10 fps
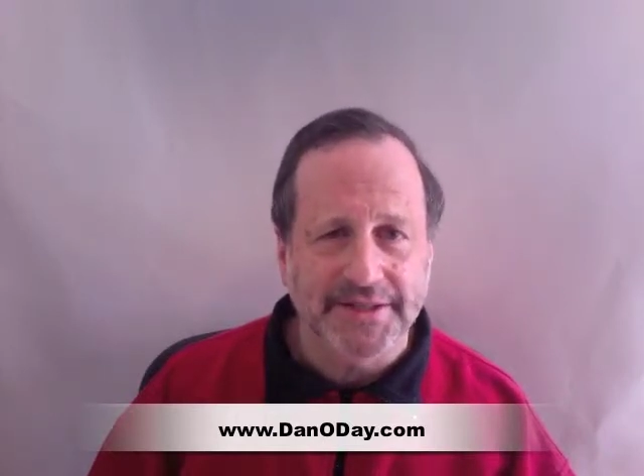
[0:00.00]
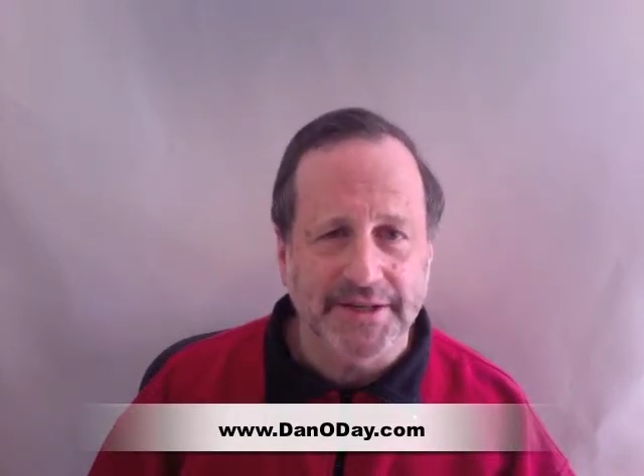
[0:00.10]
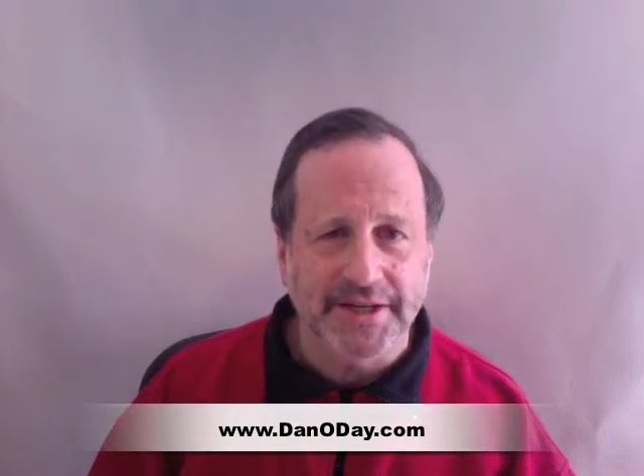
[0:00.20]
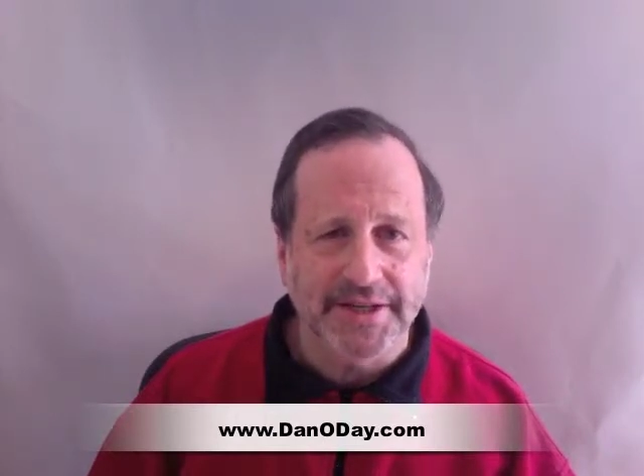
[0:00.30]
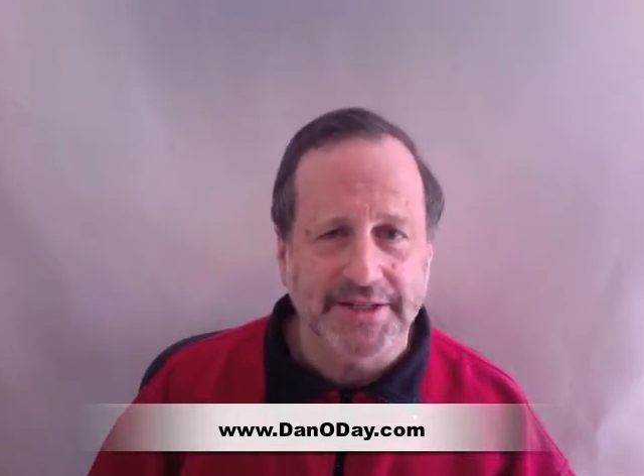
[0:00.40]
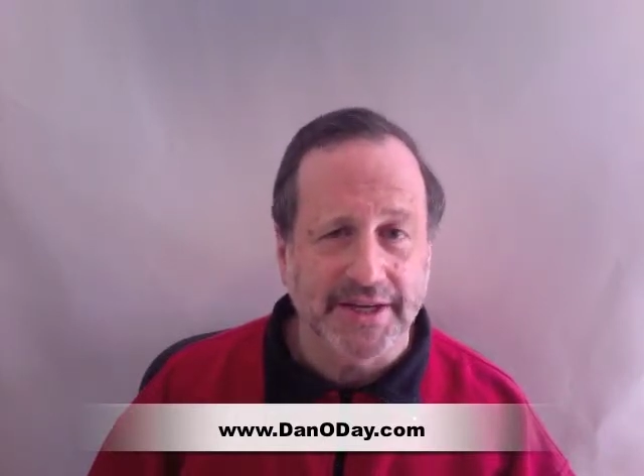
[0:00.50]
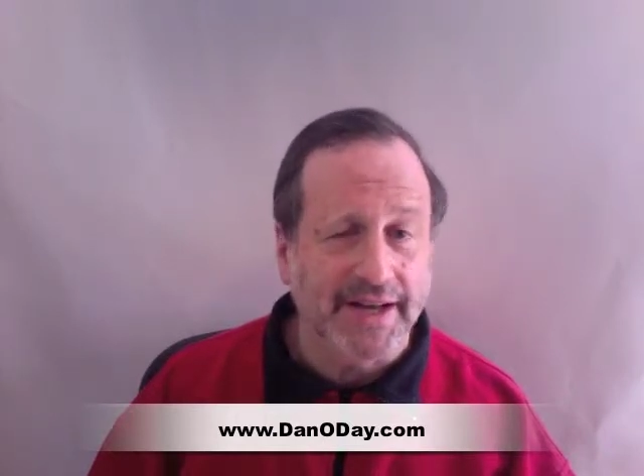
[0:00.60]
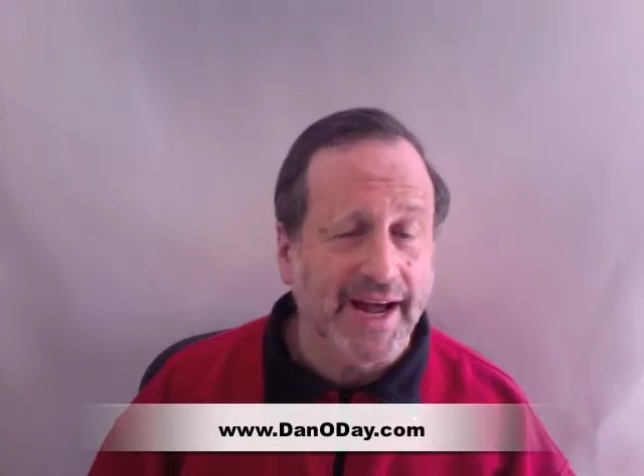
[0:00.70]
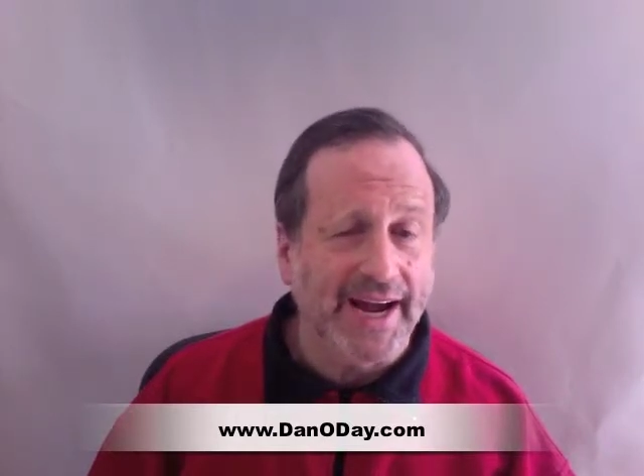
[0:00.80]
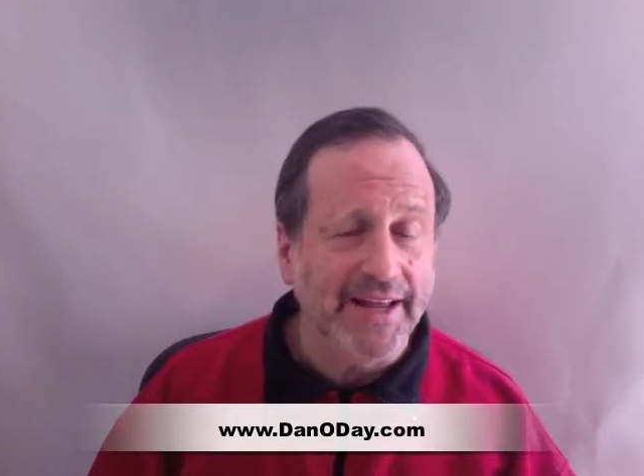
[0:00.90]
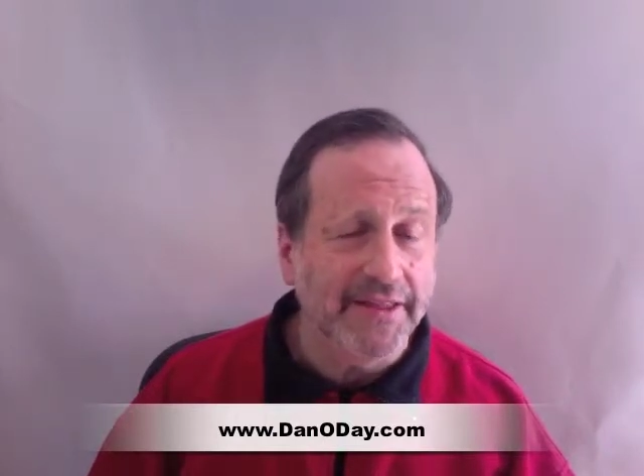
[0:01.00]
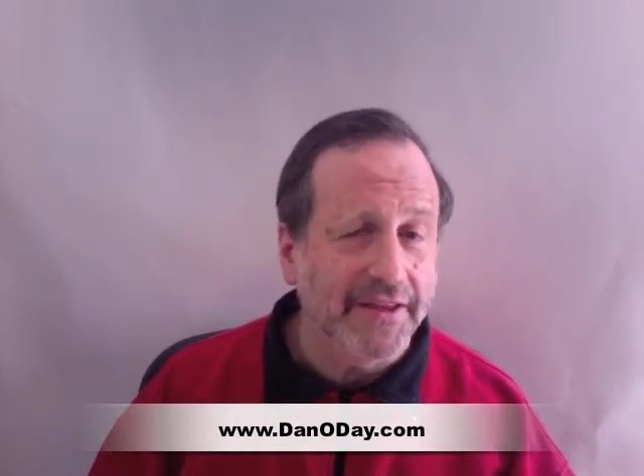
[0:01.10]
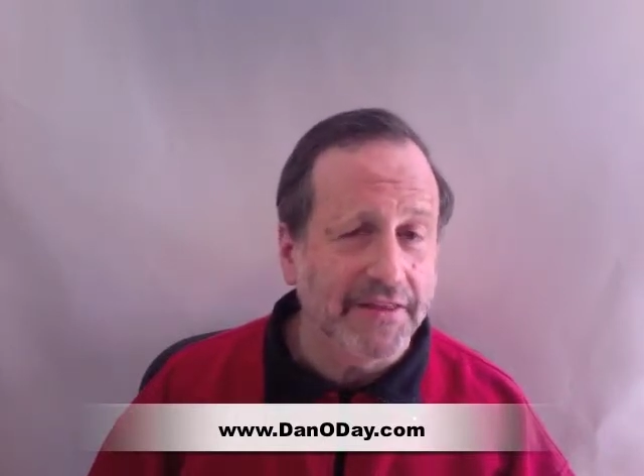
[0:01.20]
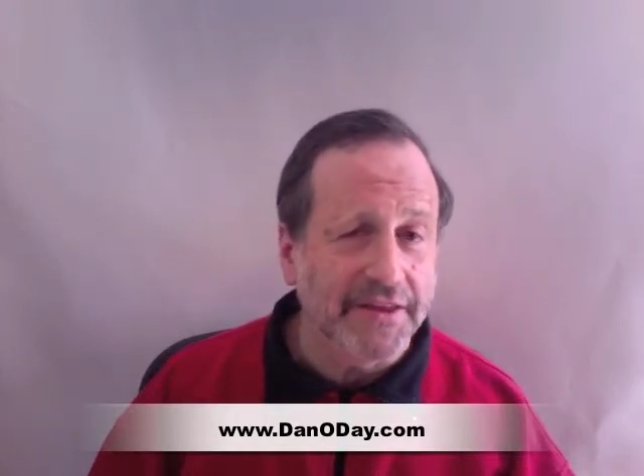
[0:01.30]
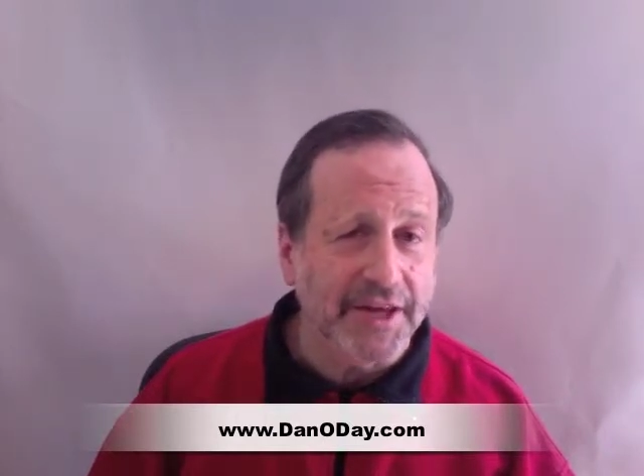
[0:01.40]
suggest an
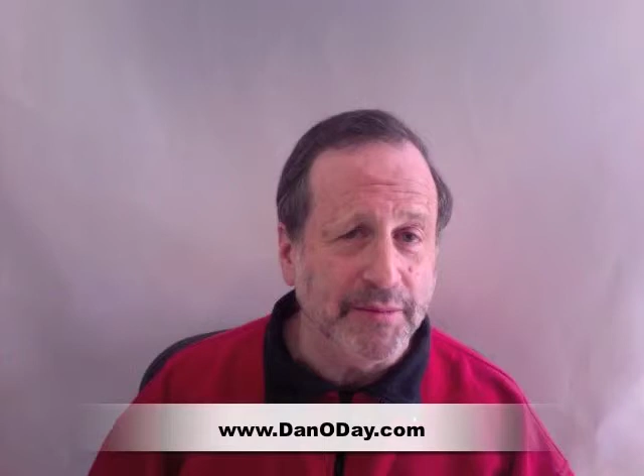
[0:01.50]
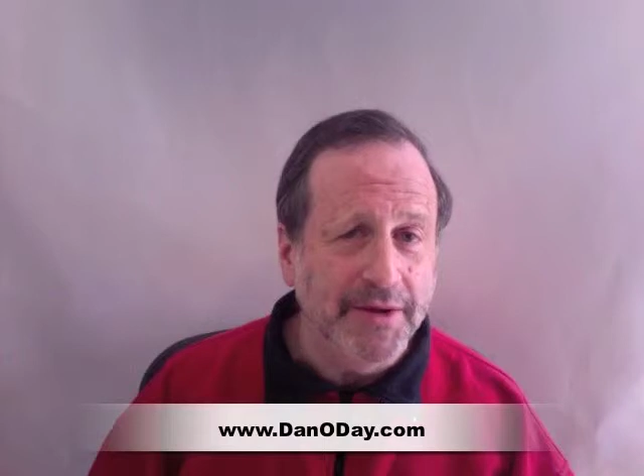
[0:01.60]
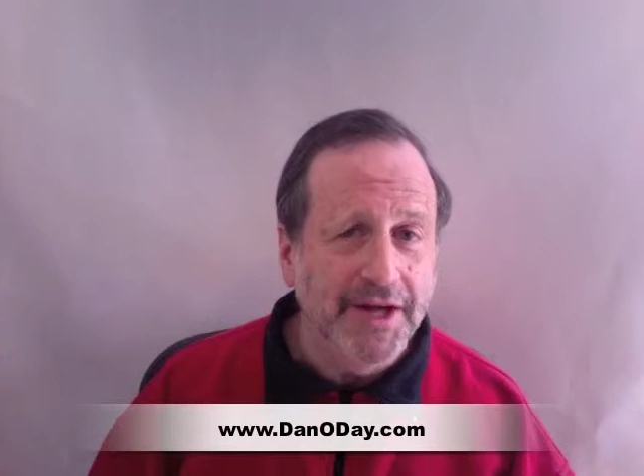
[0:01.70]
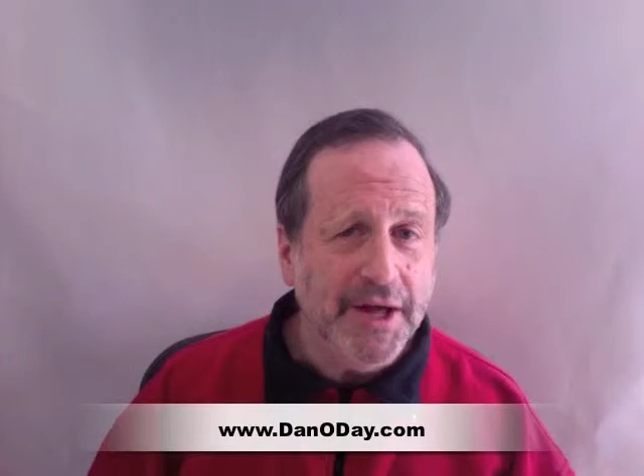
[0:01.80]
island theme,